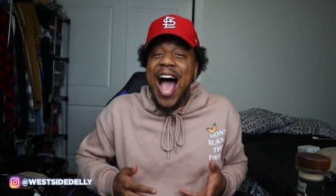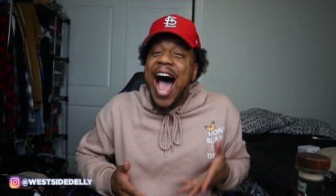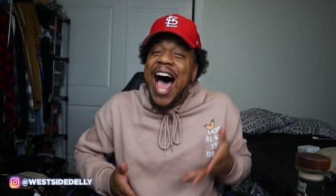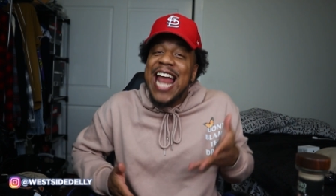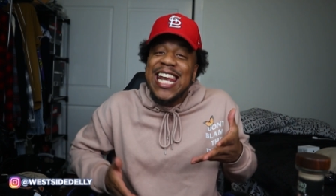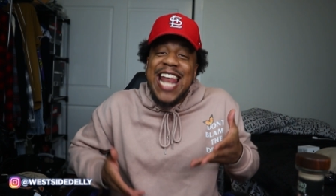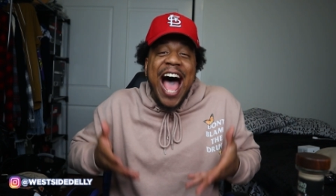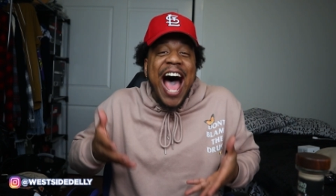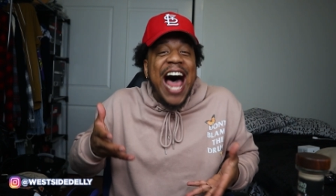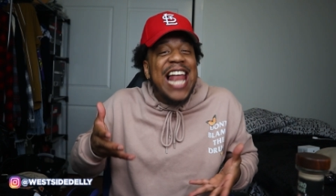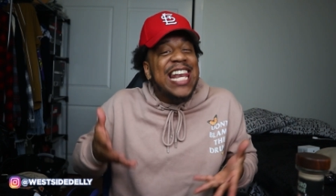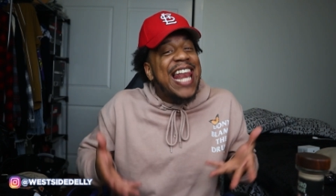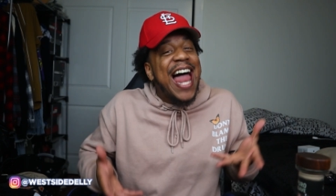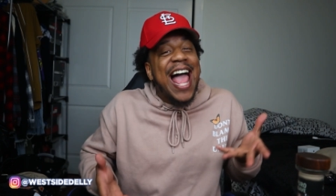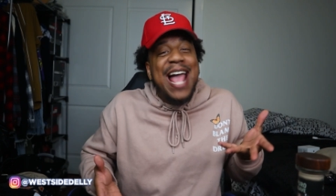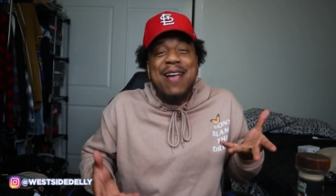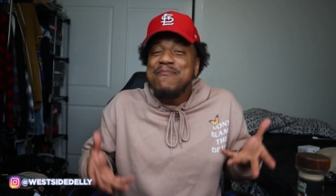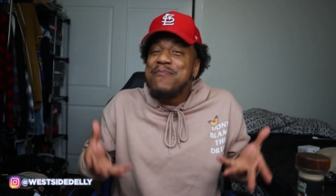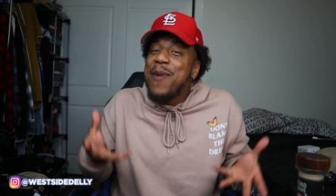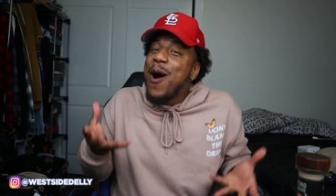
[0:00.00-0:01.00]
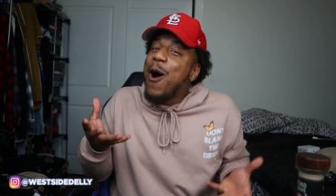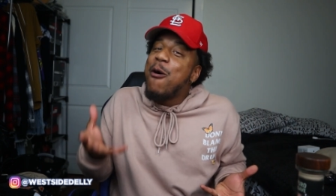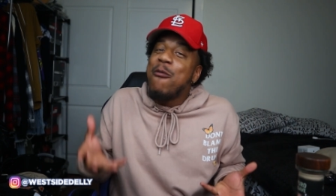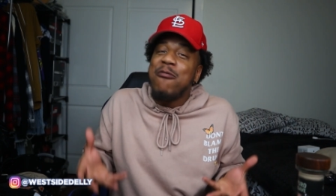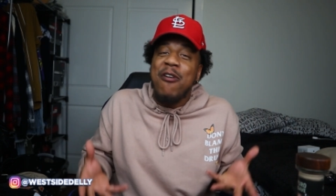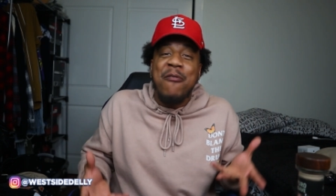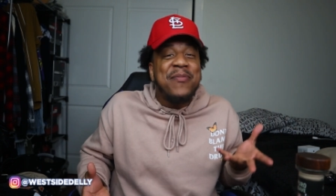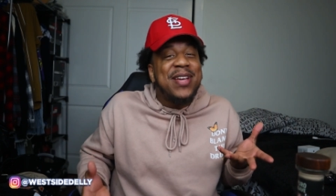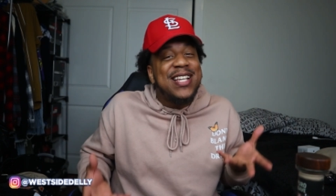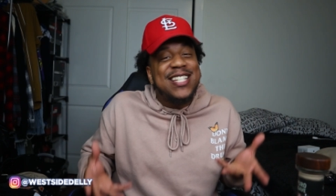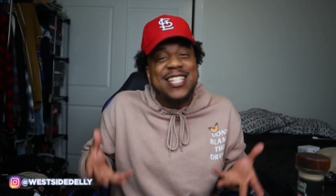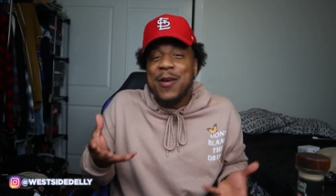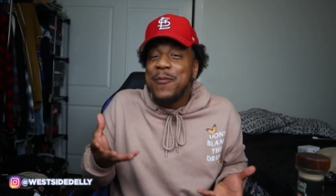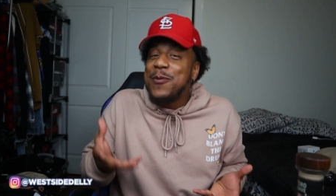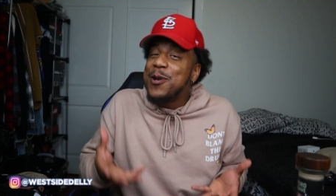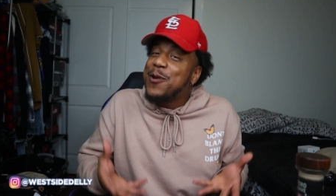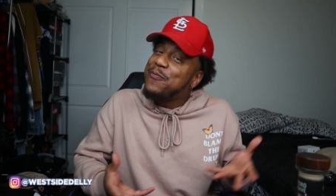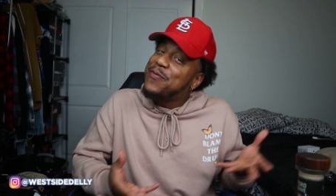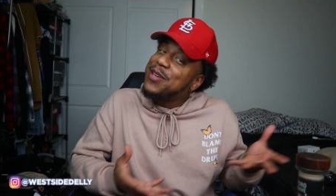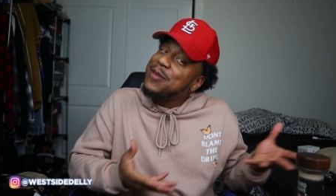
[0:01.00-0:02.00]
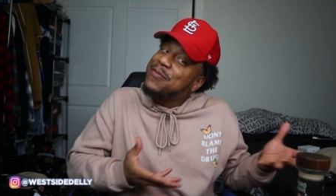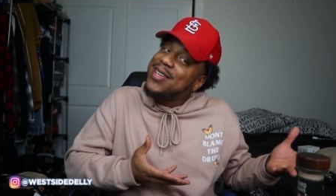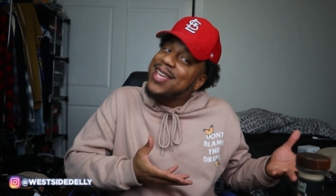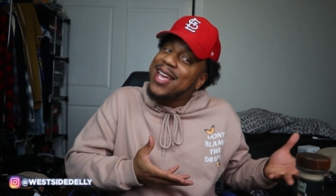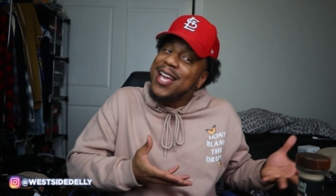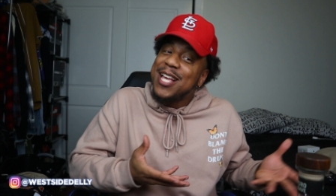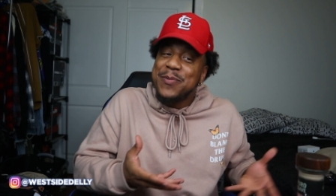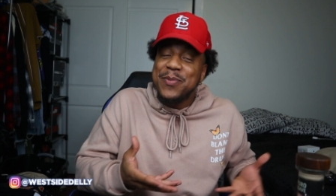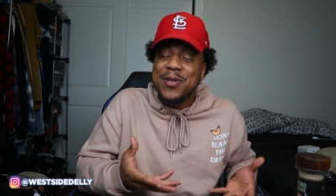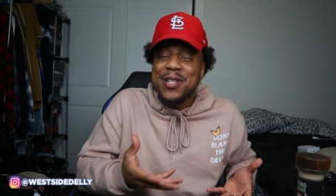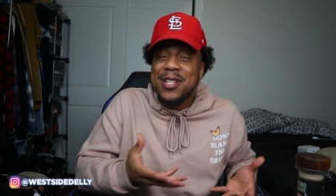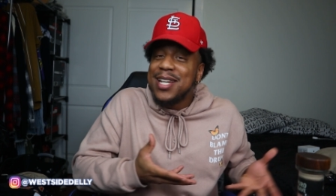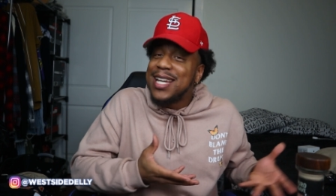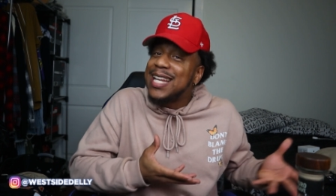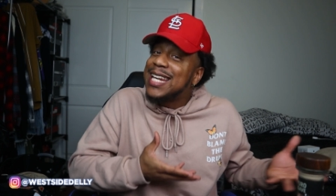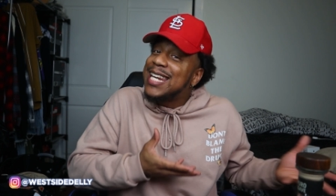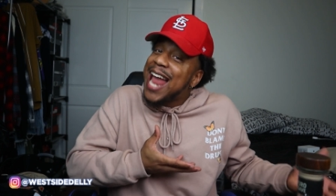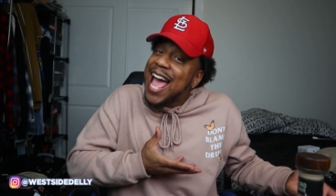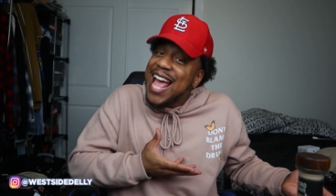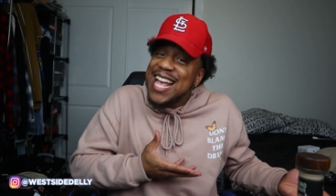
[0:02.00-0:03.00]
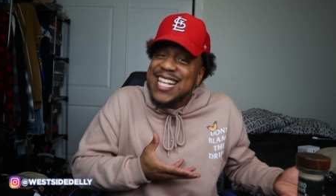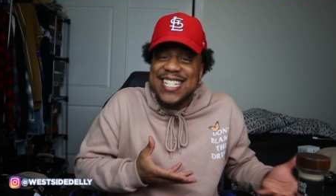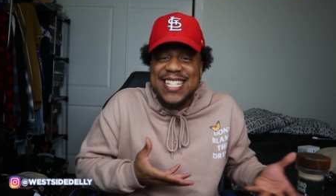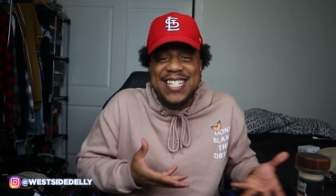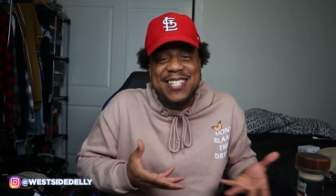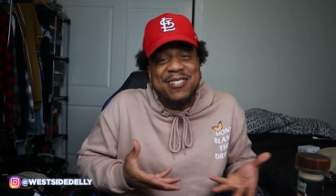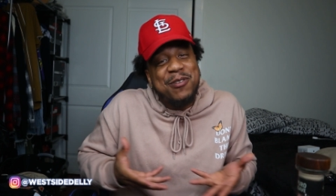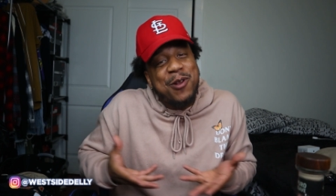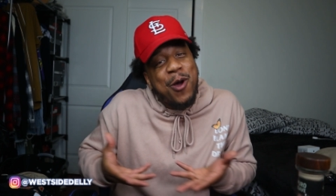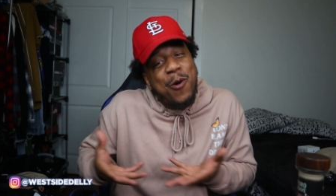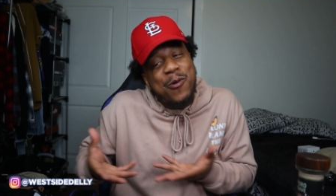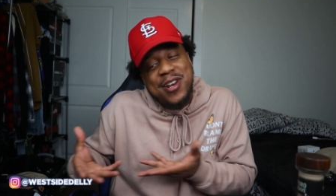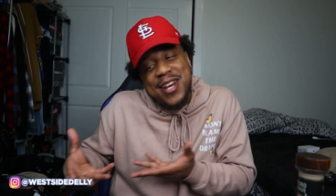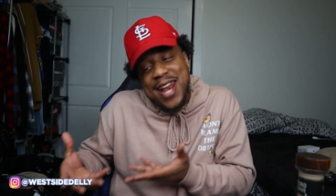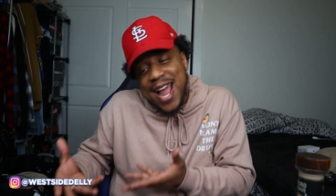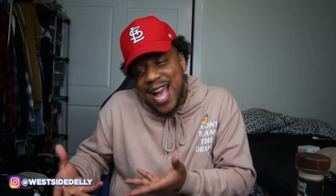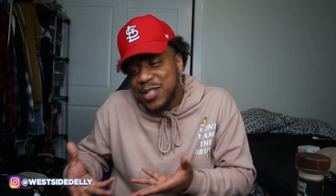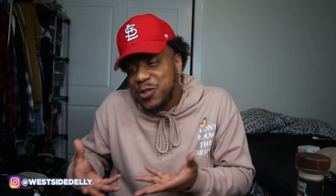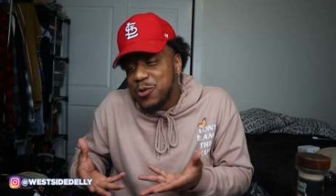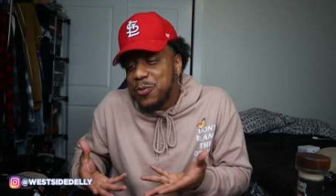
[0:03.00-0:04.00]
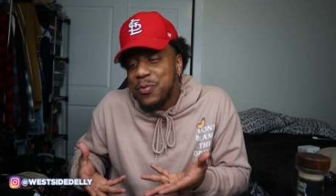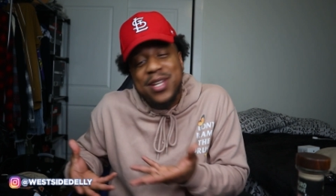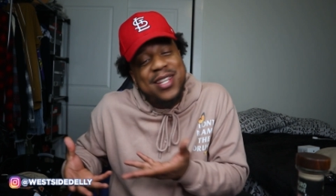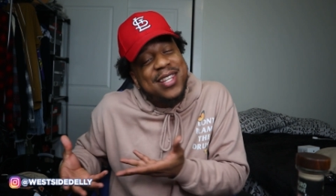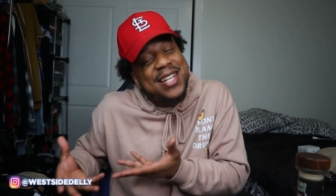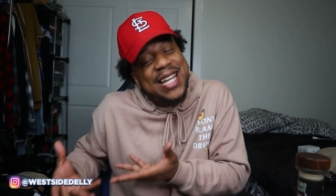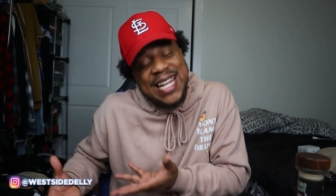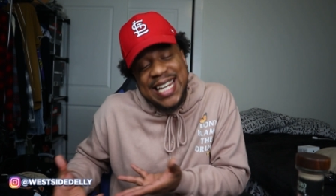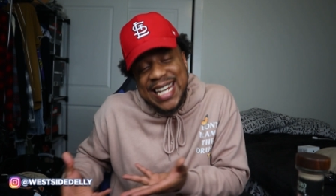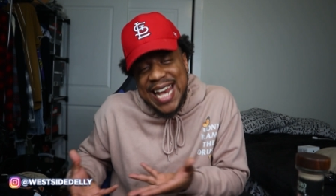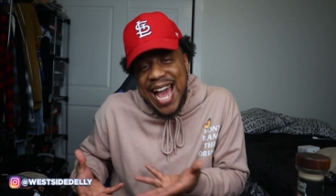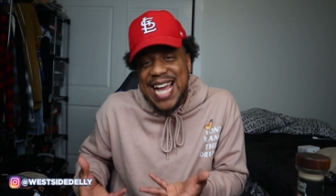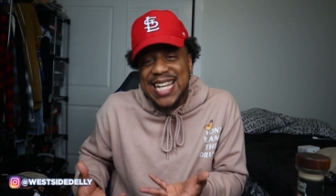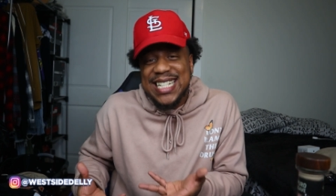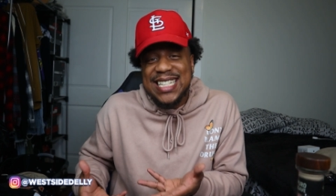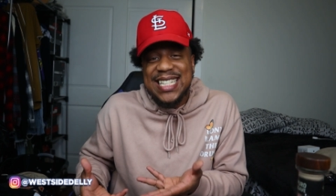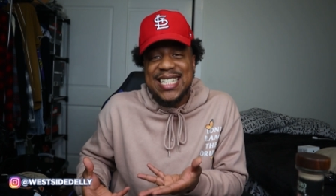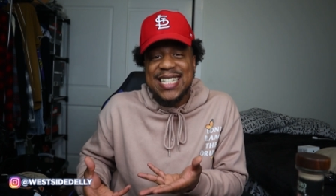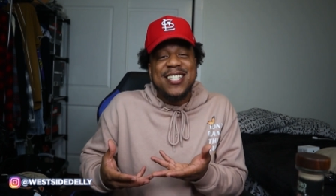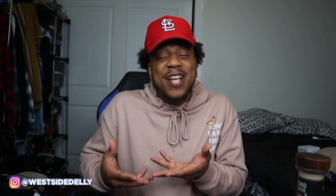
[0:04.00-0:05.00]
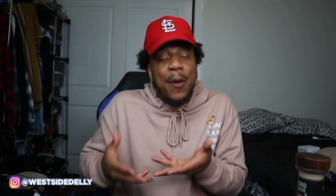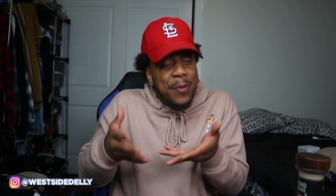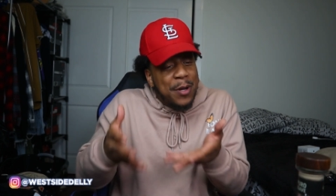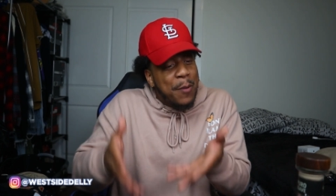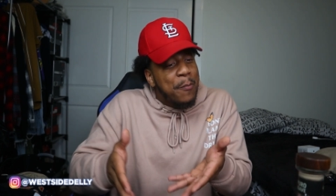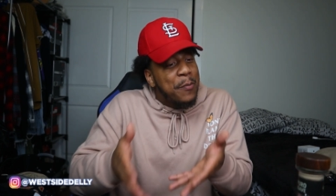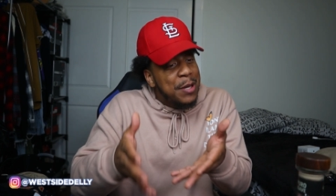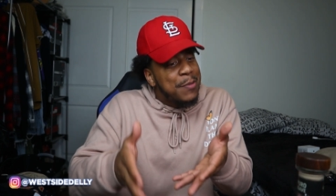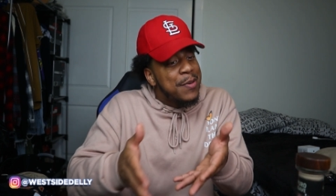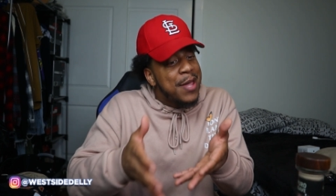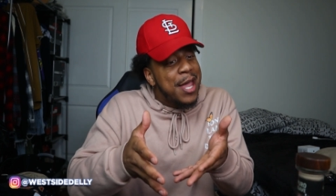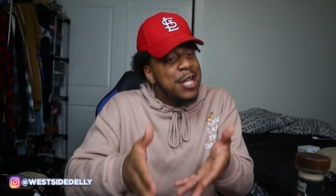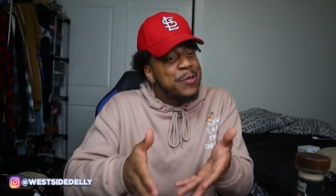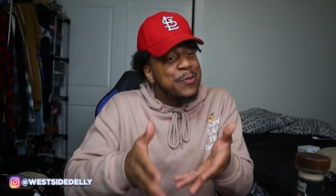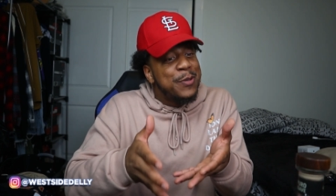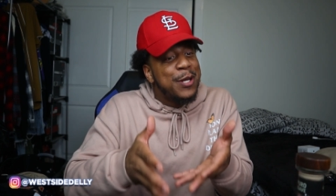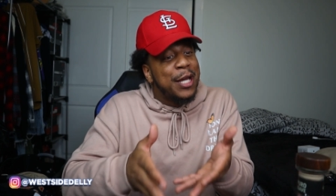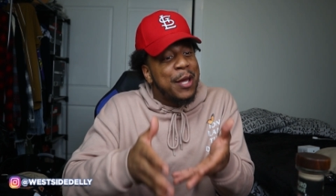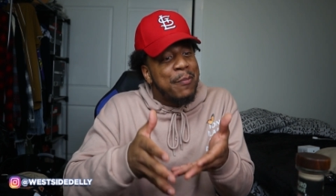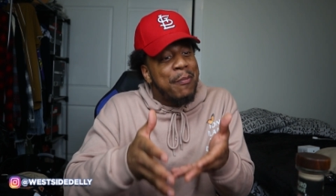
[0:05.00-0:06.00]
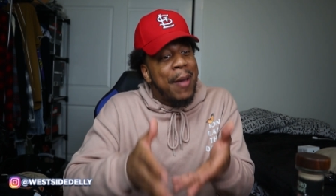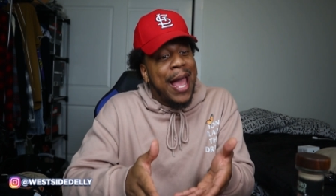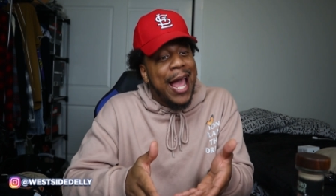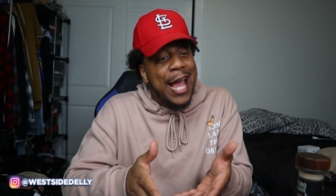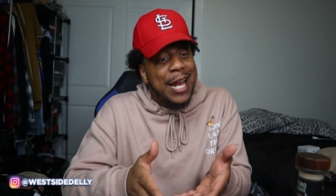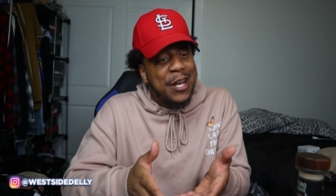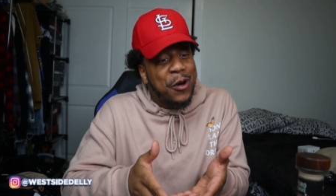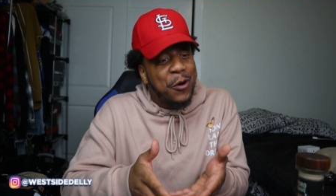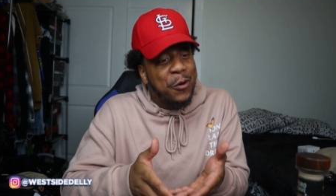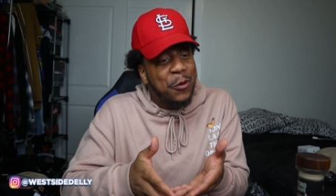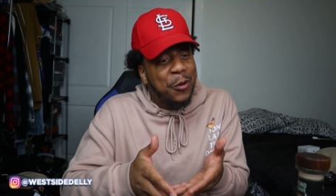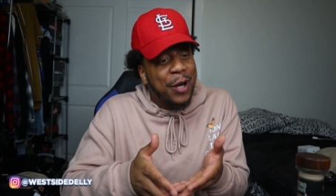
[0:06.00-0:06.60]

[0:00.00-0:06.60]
I like both. I mean, some of them BBLs be looking nice. You know, the natural be looking nice. Some of them BBLs be looking bad though,